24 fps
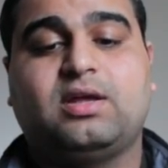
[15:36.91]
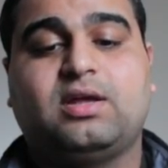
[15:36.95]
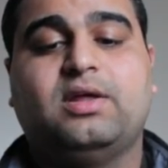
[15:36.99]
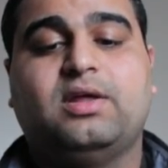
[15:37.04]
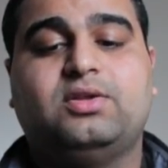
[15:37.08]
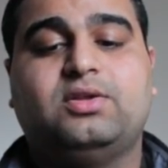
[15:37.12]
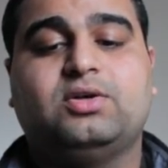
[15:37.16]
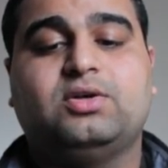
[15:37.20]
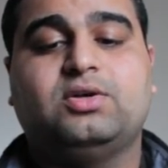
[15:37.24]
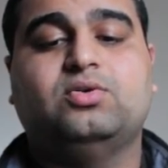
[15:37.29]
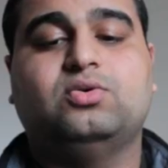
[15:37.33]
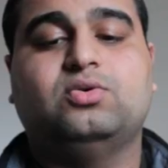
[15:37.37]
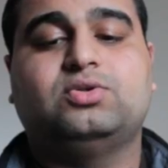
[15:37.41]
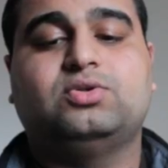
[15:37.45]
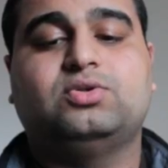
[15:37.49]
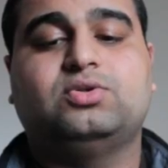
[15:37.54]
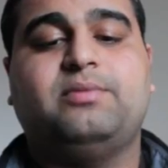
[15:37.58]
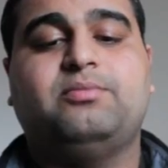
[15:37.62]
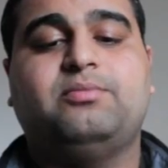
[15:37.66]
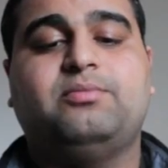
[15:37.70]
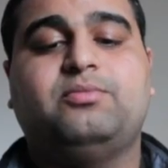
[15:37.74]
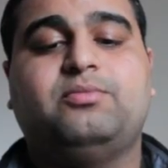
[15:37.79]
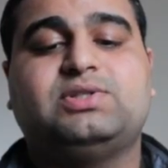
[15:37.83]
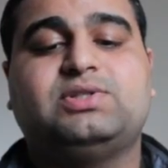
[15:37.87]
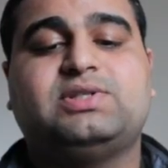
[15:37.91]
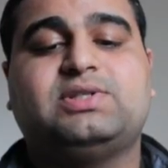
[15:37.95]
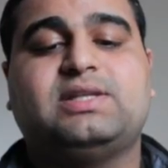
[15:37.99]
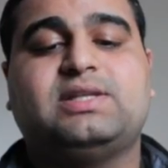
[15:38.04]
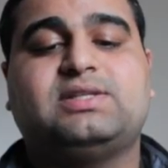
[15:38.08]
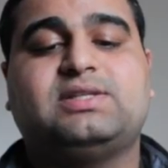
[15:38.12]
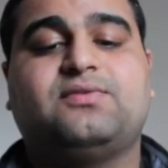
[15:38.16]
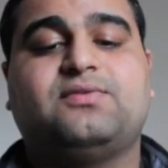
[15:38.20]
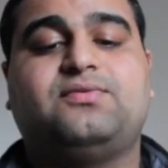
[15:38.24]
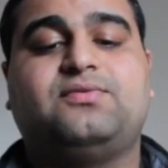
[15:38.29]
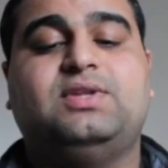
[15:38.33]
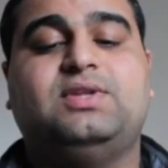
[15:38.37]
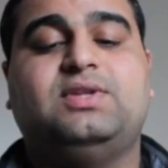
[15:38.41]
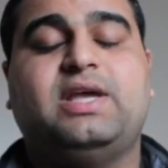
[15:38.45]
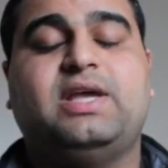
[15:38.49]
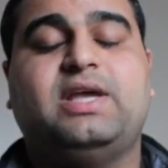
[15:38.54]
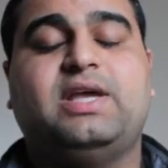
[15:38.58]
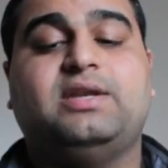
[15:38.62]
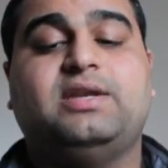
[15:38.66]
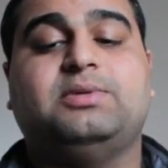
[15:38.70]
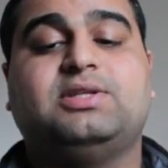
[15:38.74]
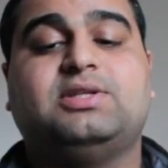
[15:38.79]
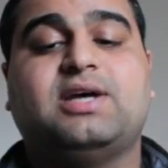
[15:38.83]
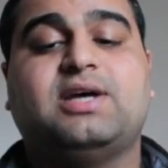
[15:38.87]
The cooltime resets if the
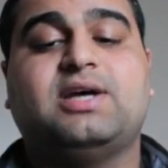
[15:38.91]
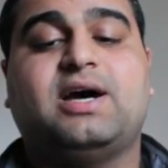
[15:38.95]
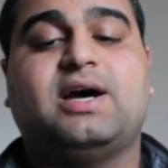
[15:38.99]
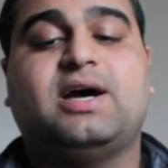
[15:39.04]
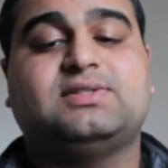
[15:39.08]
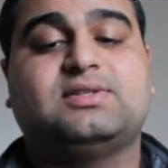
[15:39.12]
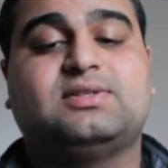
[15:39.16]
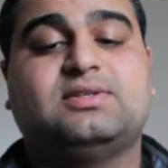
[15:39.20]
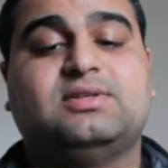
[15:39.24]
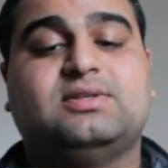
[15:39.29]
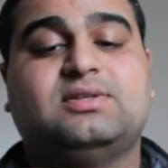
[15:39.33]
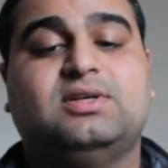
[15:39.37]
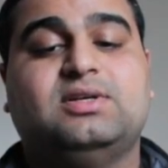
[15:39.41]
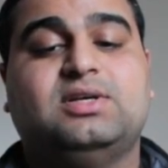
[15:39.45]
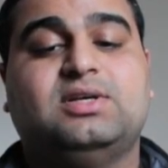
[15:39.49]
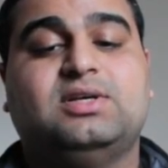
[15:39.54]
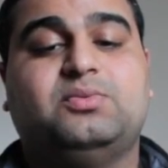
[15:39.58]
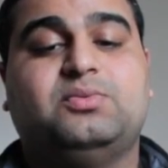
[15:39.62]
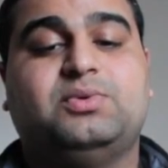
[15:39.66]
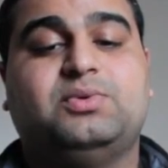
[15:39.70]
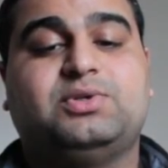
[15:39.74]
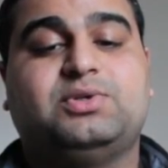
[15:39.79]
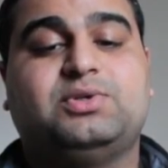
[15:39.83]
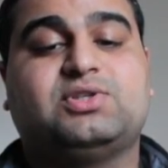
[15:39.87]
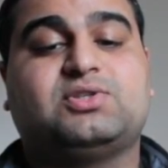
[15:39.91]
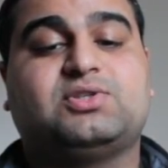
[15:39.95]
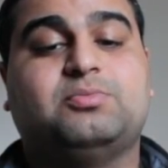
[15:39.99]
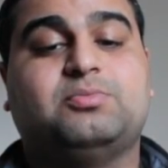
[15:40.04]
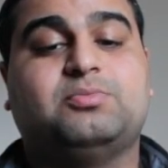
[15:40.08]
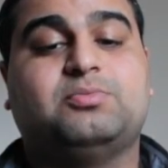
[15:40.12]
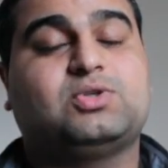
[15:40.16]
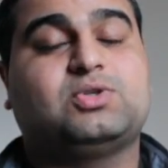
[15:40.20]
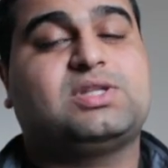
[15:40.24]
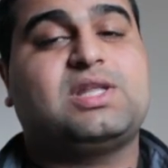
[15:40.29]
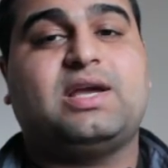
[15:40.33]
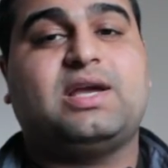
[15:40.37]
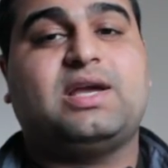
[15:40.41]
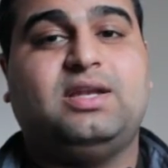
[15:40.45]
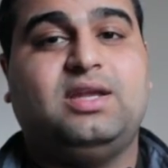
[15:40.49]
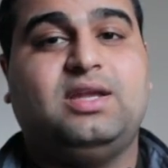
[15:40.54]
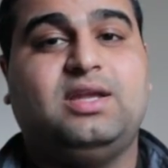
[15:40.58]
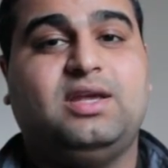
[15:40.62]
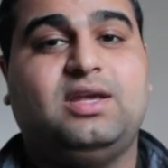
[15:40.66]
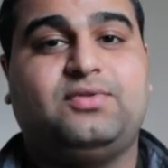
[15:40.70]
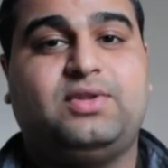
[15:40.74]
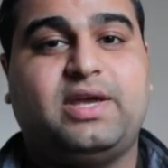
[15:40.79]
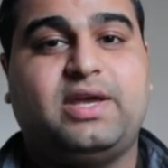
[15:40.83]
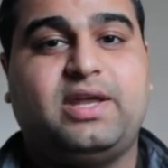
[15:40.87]
enemy dies, which is most likely
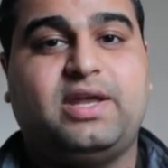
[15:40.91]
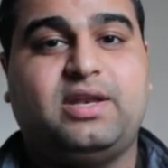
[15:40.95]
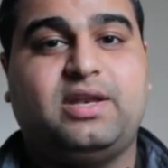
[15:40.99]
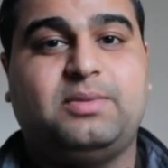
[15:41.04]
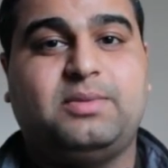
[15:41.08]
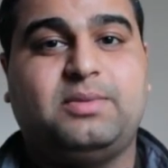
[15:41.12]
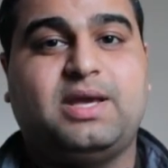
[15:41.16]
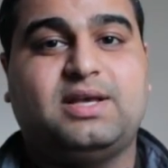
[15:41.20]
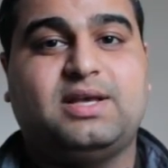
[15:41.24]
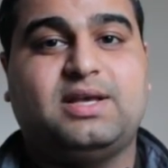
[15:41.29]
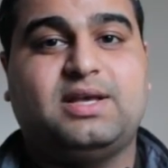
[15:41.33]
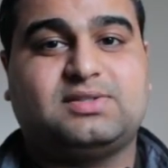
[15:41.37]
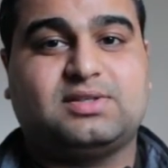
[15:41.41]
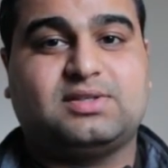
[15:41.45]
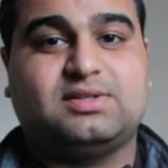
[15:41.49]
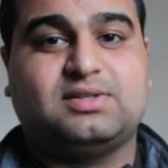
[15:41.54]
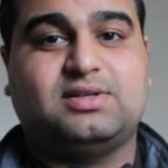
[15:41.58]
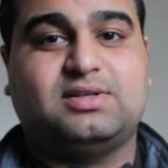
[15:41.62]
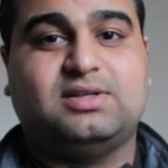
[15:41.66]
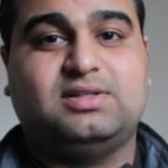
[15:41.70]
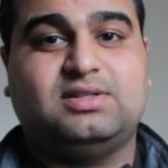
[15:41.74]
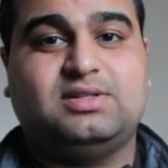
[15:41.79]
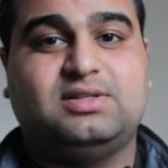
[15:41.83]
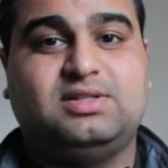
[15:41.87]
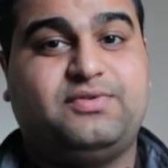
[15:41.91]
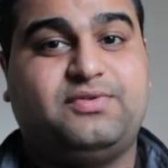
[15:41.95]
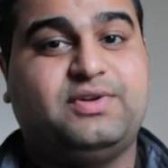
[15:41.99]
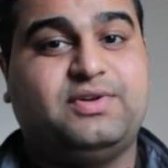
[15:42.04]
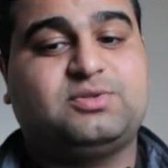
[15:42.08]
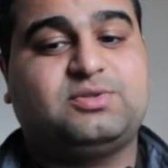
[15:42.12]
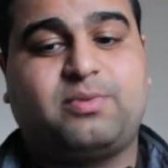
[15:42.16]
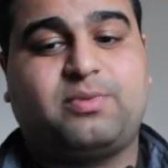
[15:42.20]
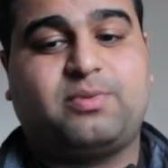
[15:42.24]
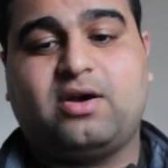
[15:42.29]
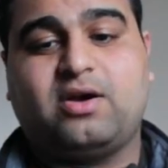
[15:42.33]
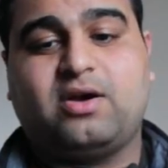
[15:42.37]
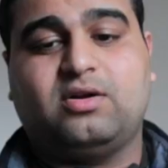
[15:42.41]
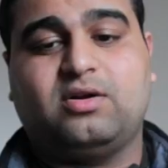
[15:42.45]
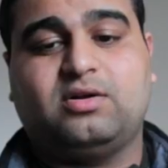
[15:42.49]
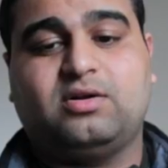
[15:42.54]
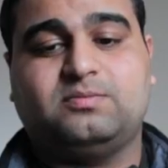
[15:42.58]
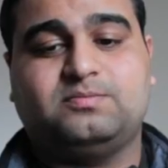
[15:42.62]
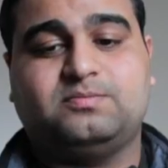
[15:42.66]
if the enemy has a defense break on.